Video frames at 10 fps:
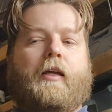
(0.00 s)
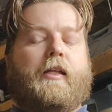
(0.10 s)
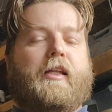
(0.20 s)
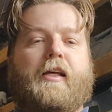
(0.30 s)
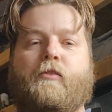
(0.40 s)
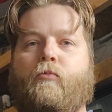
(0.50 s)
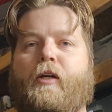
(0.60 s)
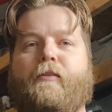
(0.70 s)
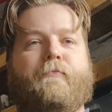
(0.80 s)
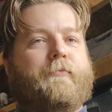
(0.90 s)
and that's
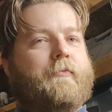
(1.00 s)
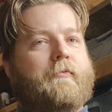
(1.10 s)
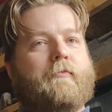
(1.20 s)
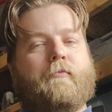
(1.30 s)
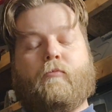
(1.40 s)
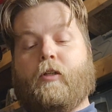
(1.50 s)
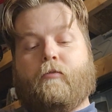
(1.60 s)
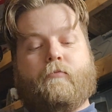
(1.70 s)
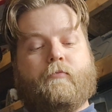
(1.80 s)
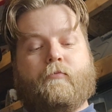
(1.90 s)
when, well,